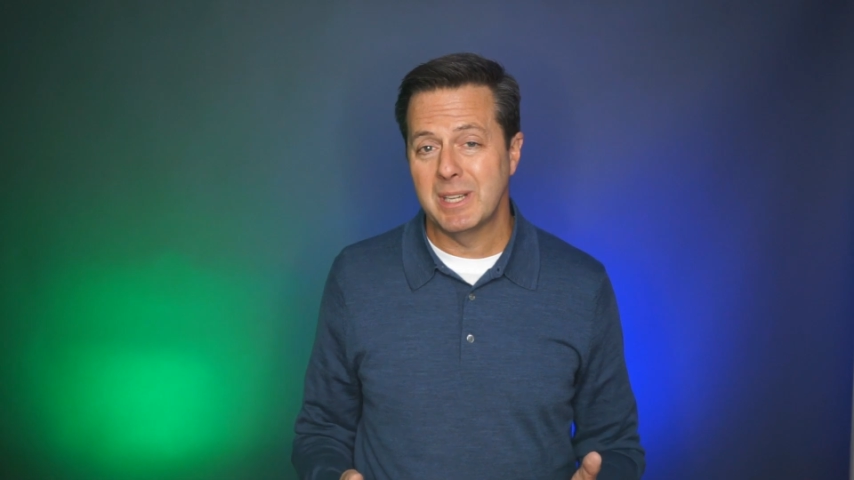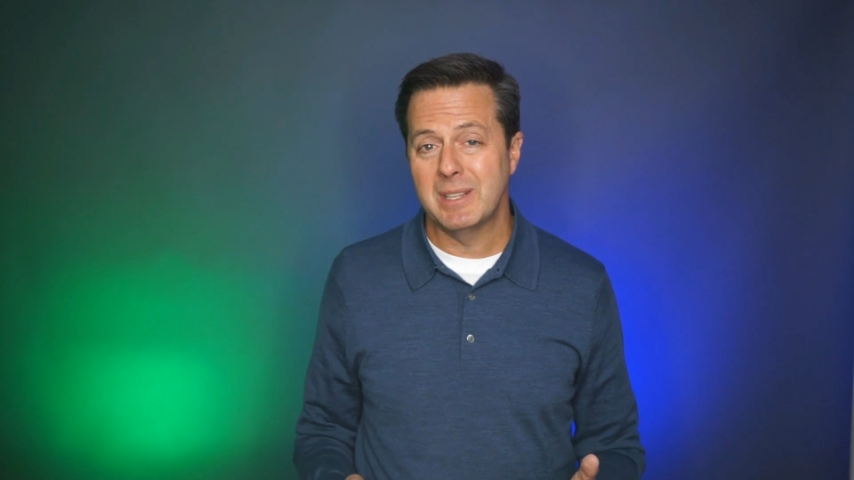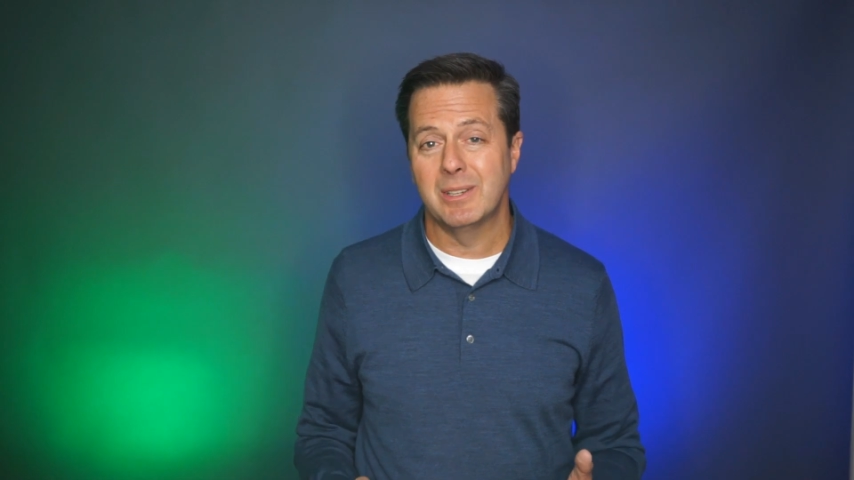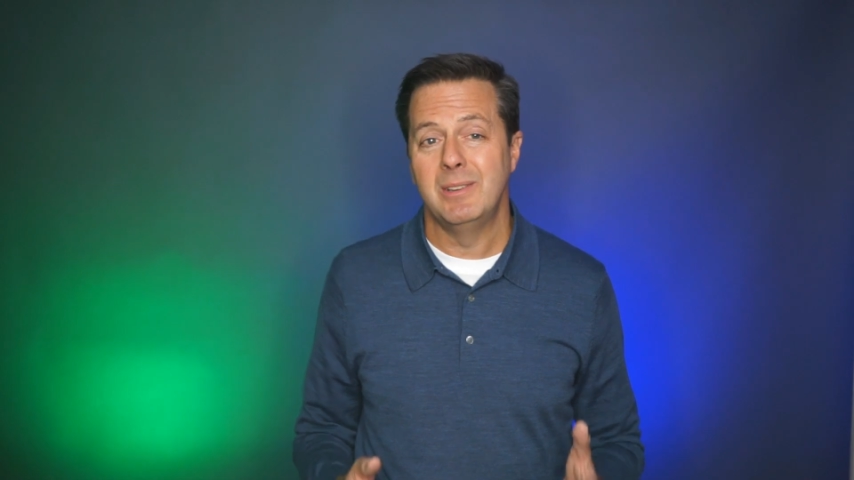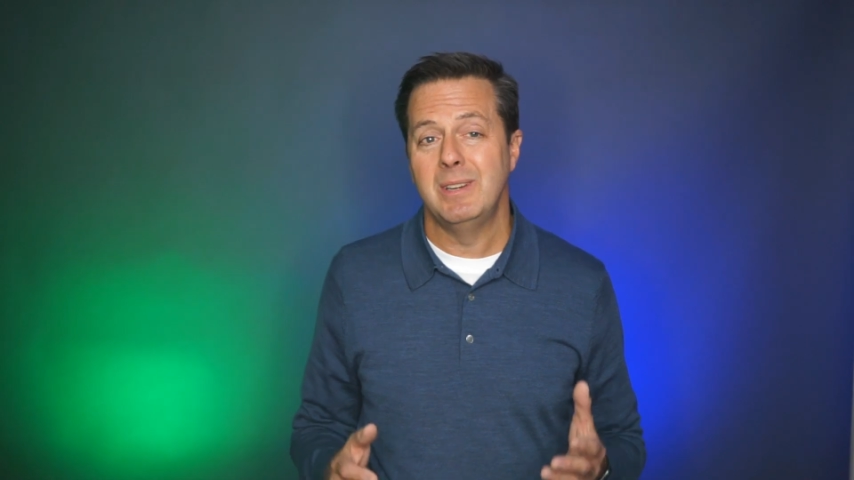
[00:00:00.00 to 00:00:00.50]

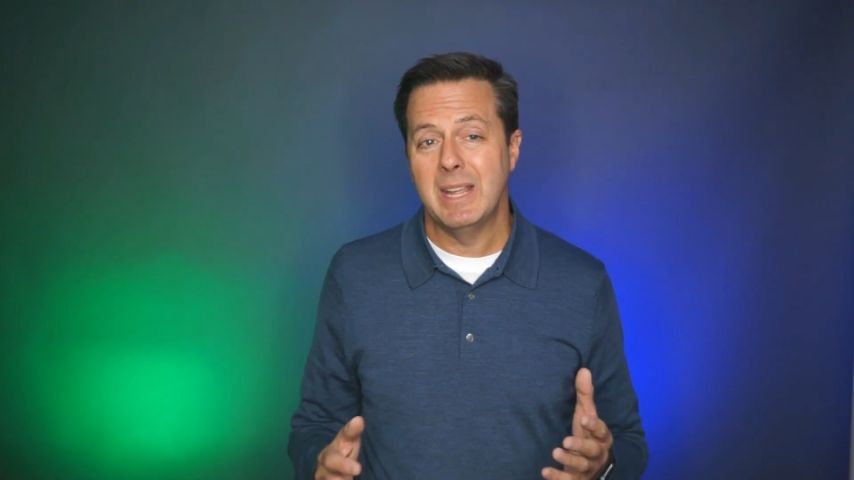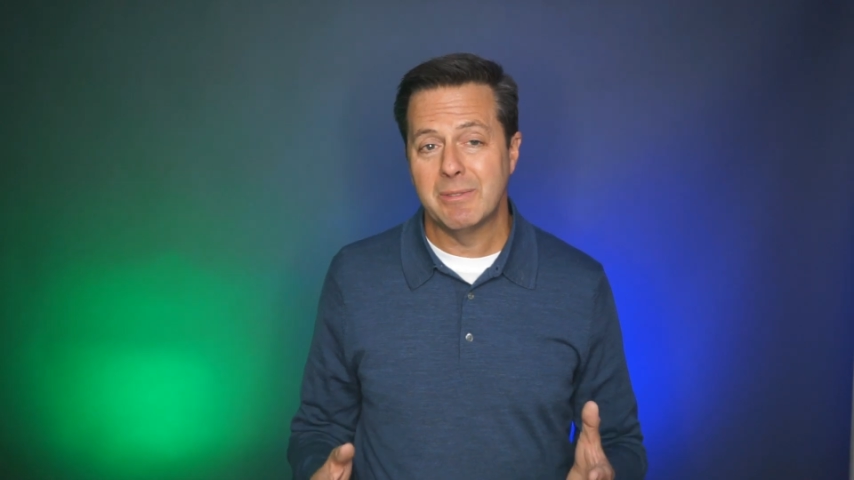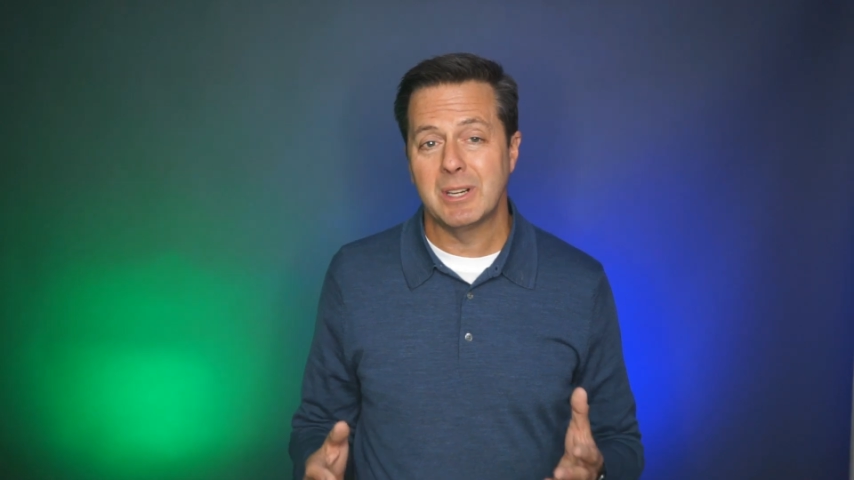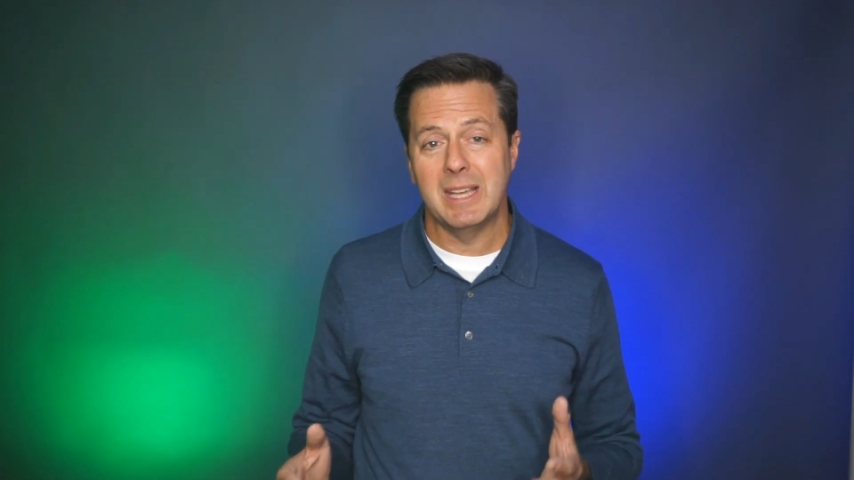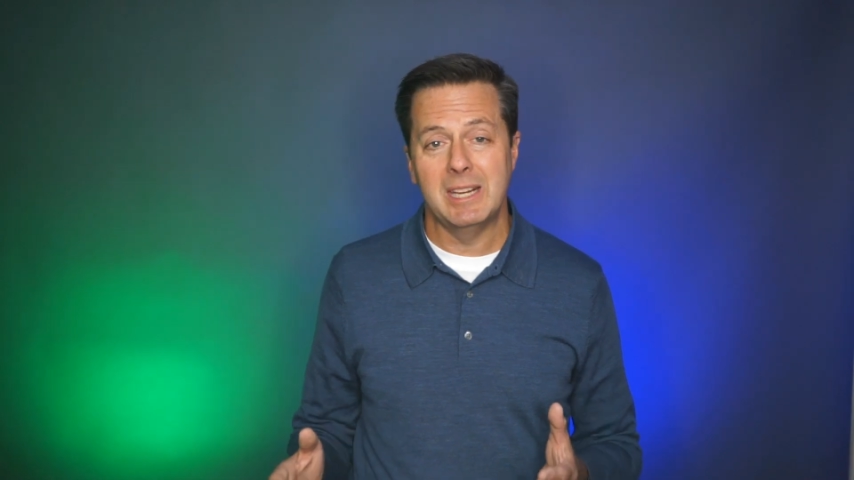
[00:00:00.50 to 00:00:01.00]
like they're
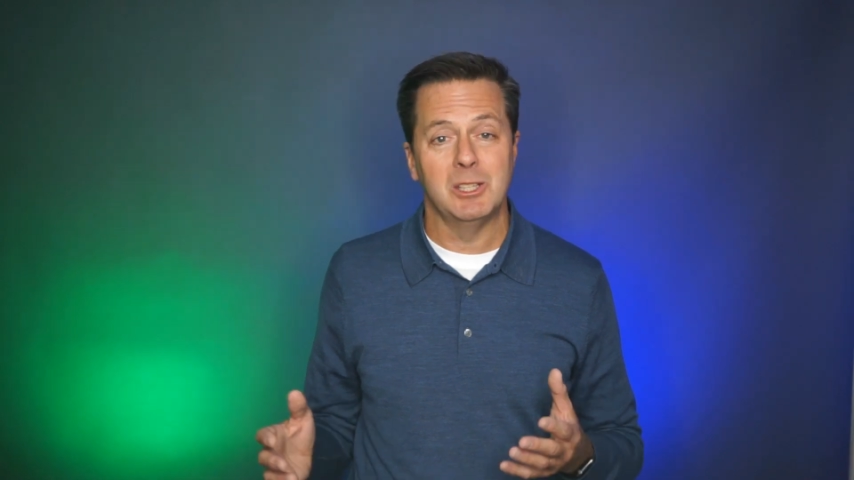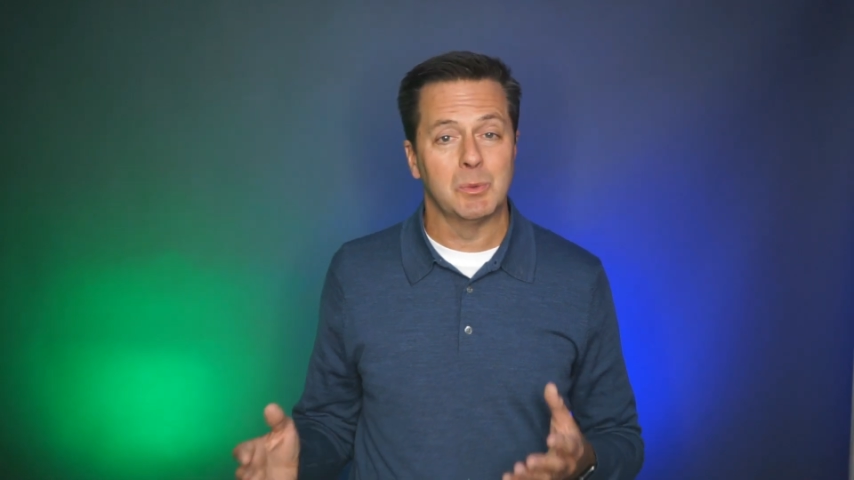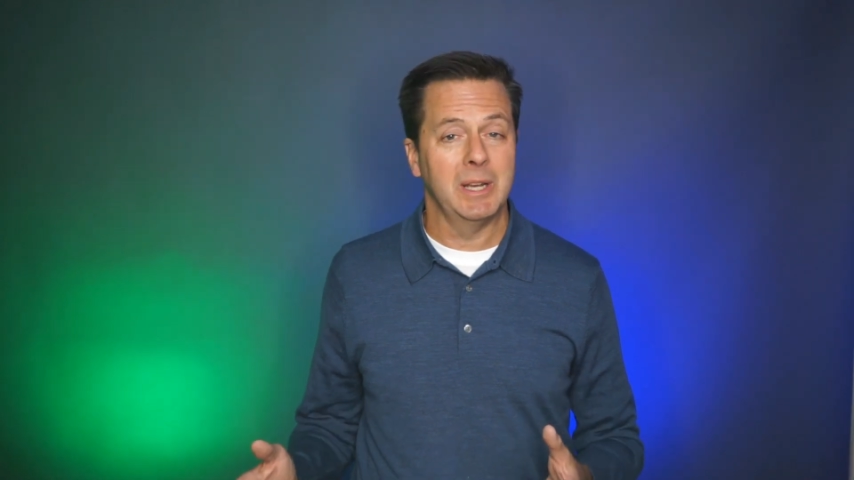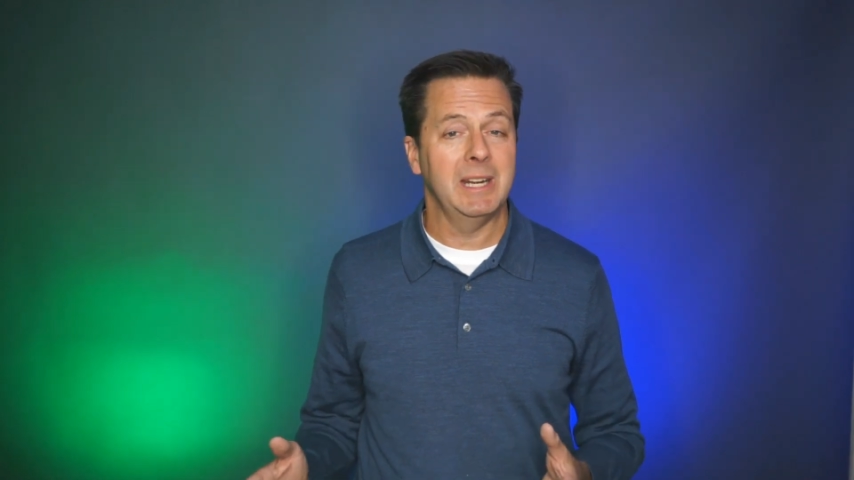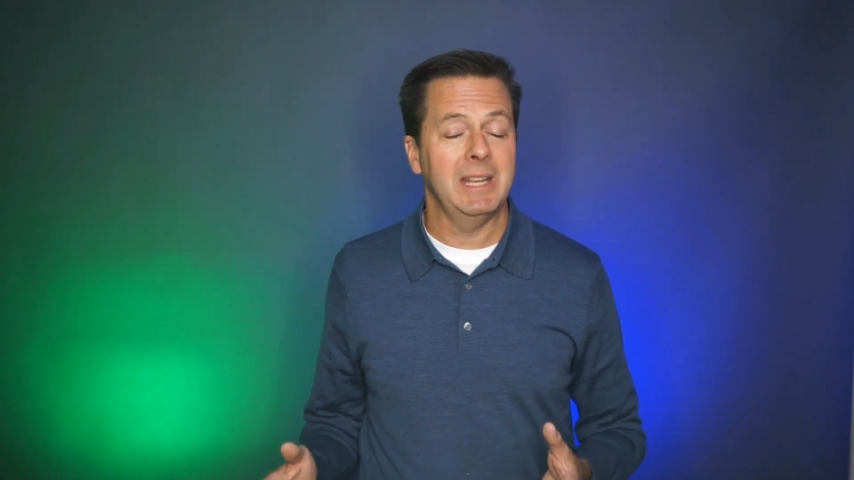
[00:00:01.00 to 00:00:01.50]
never getting the
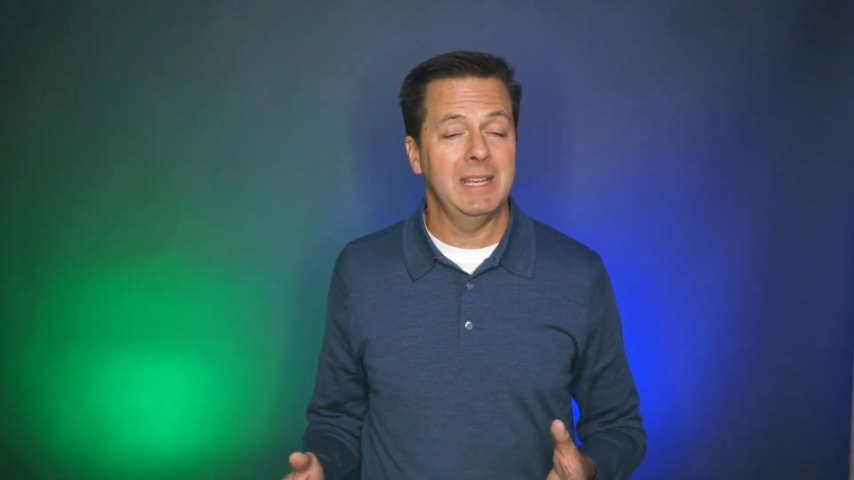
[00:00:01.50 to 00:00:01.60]
right